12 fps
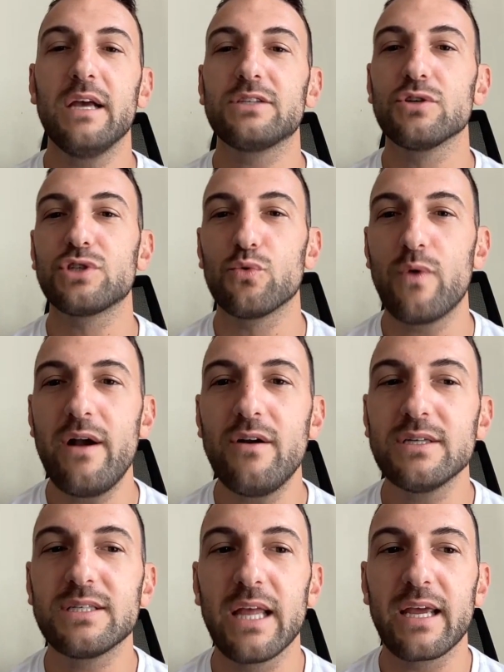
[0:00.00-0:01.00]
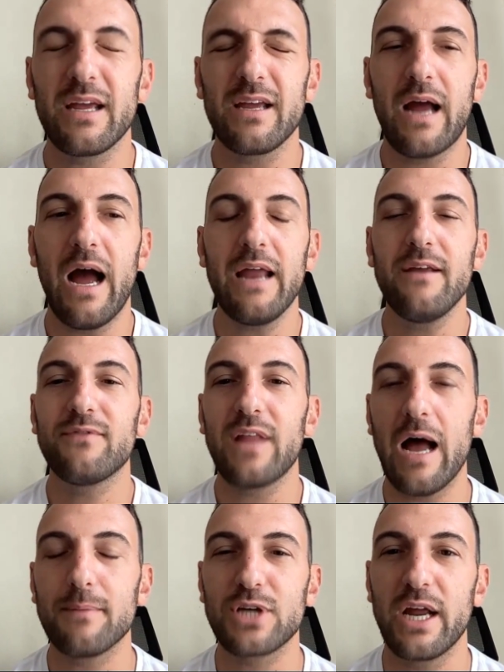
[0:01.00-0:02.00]
Yeah, so Sorare is like kind of
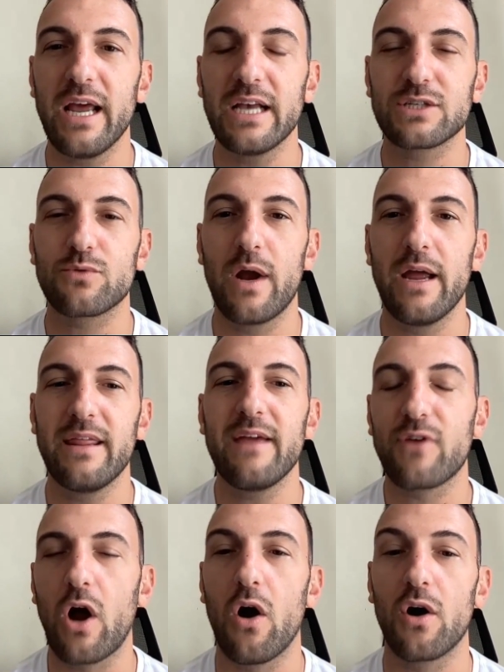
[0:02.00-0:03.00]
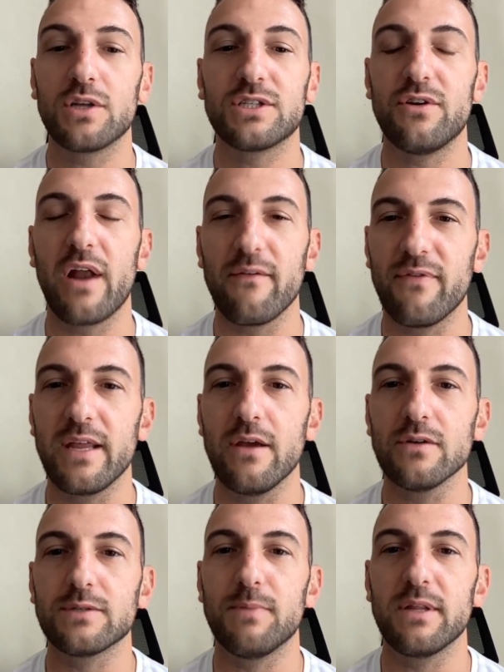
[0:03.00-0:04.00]
Top Shot-esque, right? They have cards. They're not
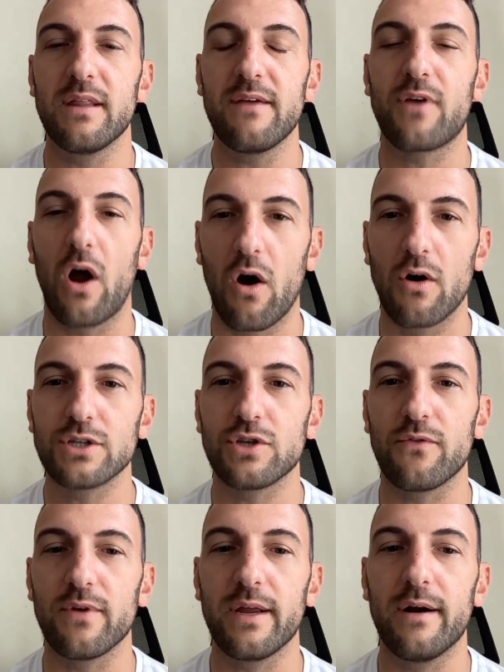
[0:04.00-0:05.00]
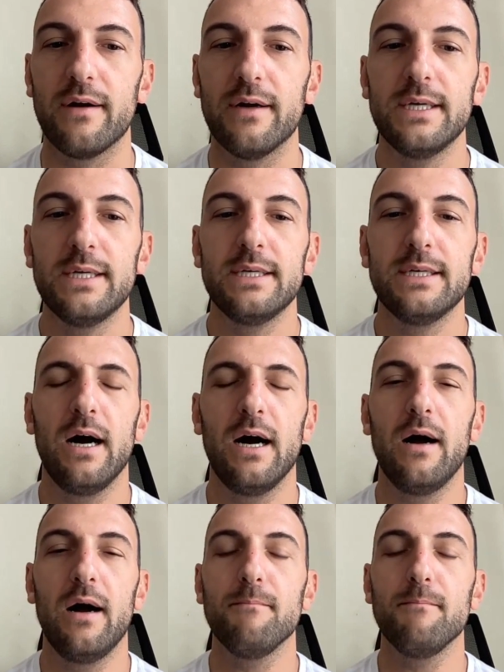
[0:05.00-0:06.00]
videos, but they have cards over there.
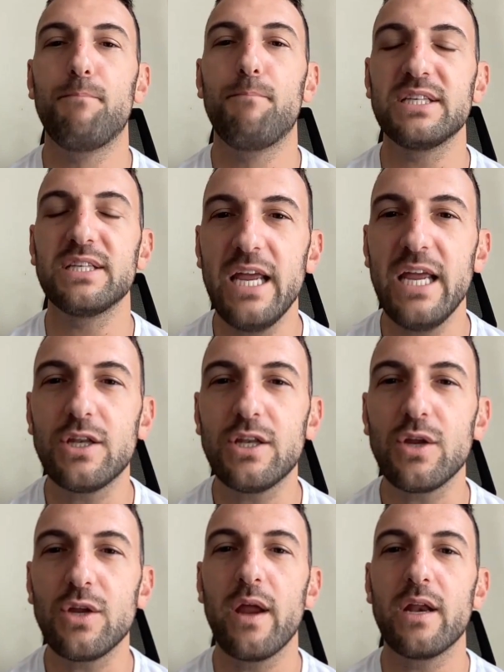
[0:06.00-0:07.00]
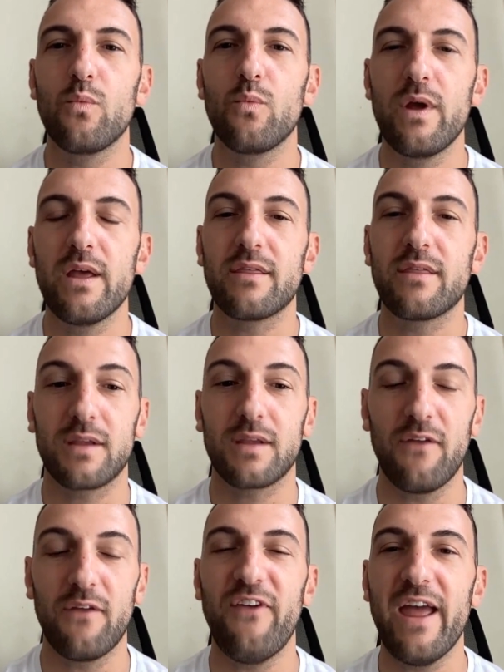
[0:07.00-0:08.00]
Um, but it's integrated
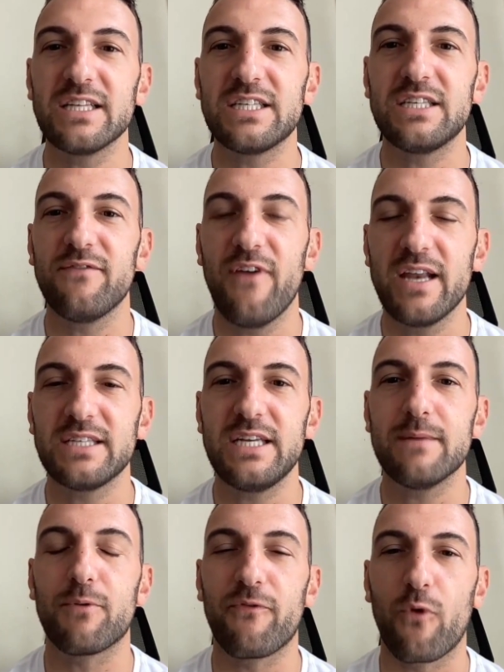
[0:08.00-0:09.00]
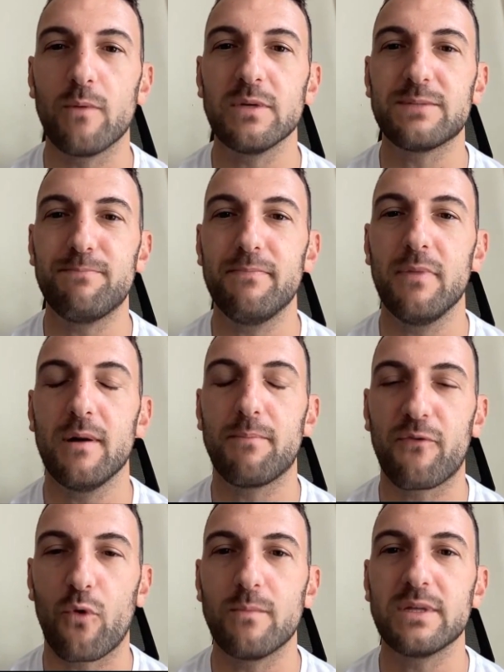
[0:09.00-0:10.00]
with kind of fans, fantasy and performance uh,
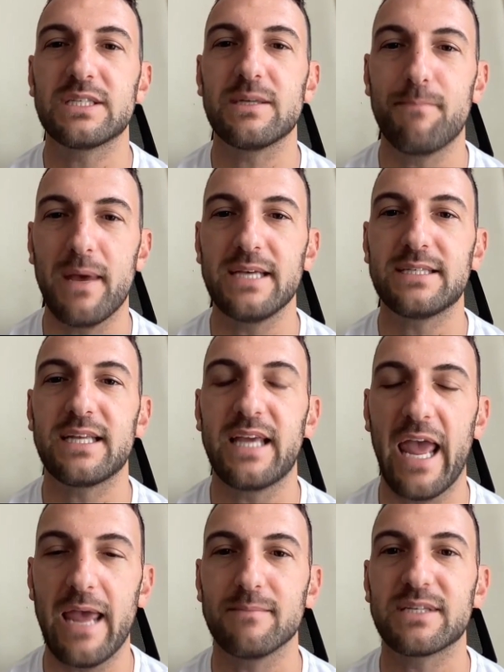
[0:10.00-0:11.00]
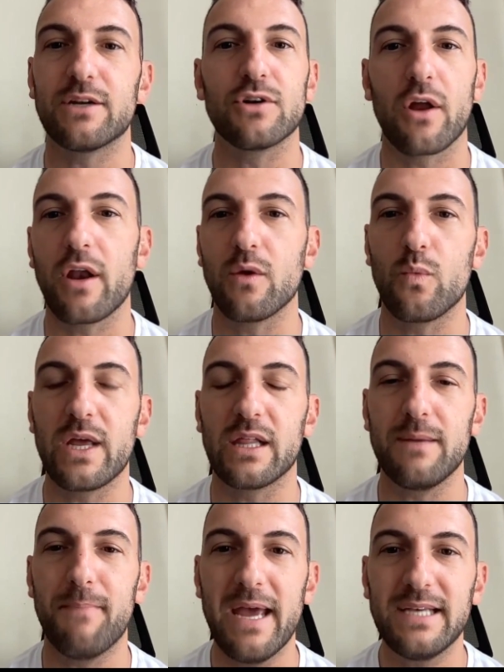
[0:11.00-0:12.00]
performance-based games that are done on a
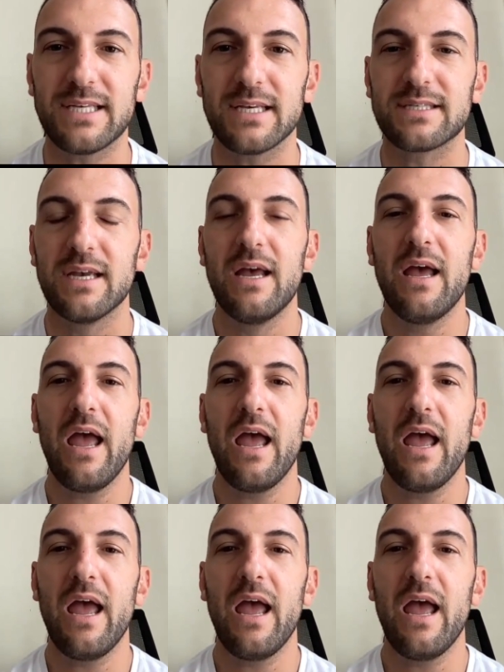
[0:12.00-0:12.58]
weekly basis.